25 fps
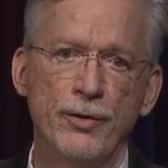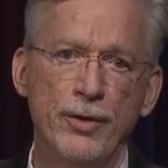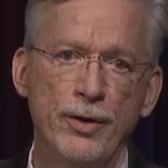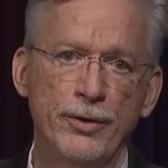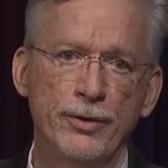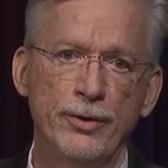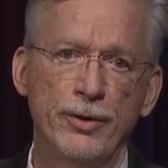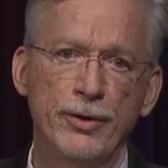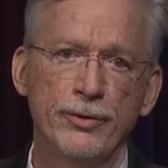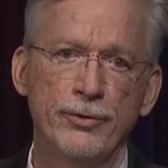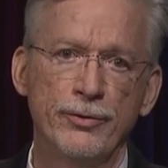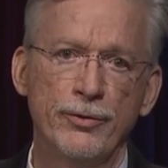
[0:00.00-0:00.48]

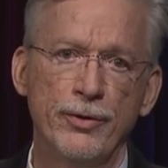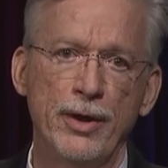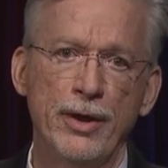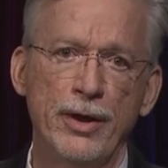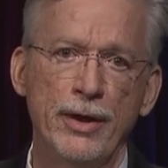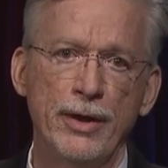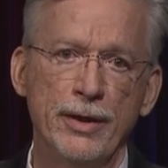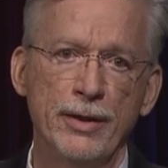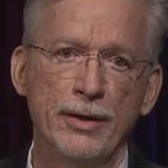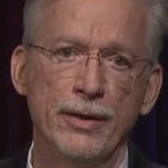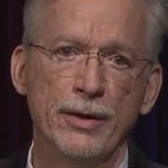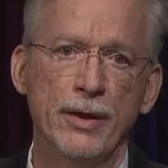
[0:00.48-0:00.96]
that their
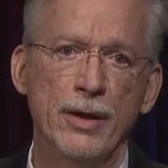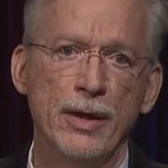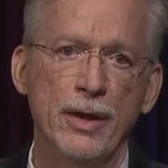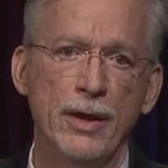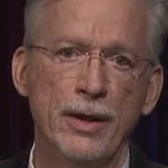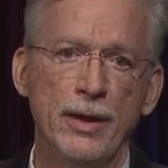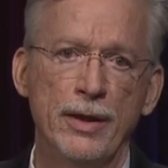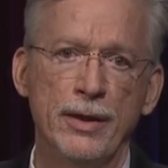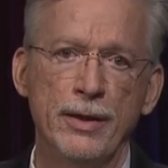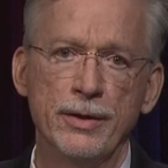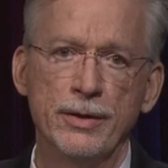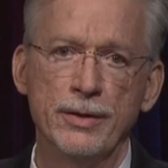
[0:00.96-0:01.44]
training
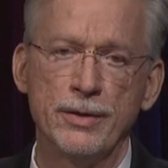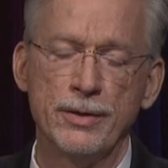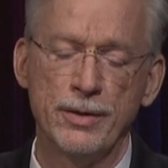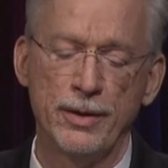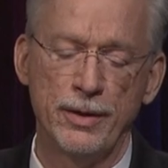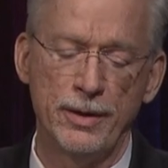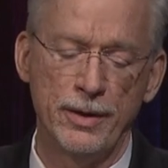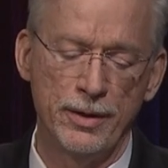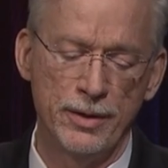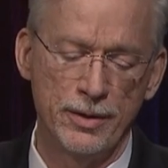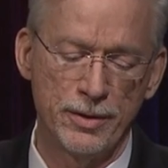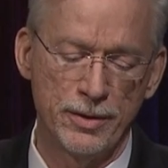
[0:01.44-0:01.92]
is,
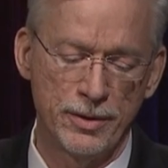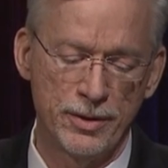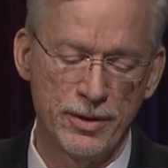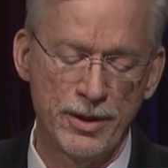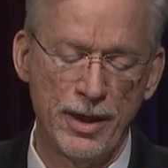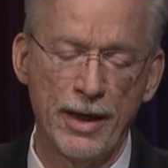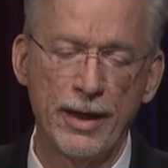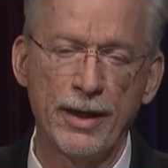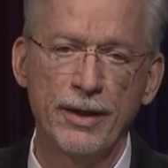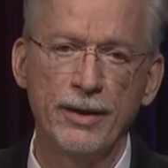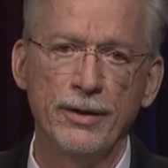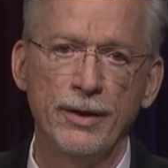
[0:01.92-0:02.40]
is
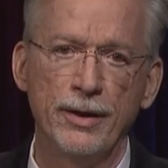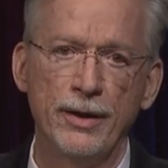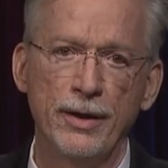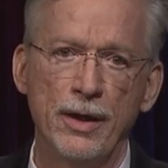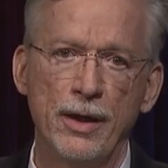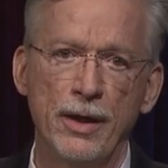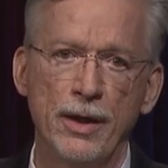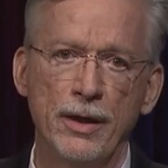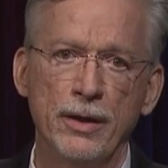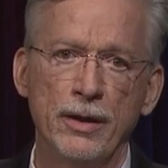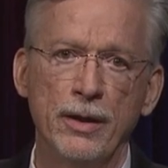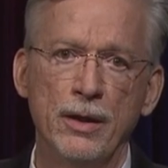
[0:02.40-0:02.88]
second to
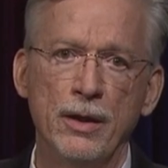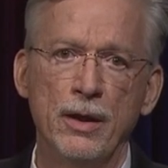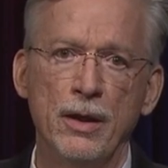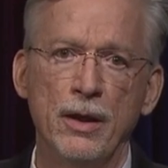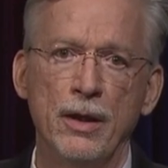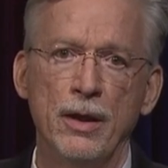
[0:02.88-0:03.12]
none,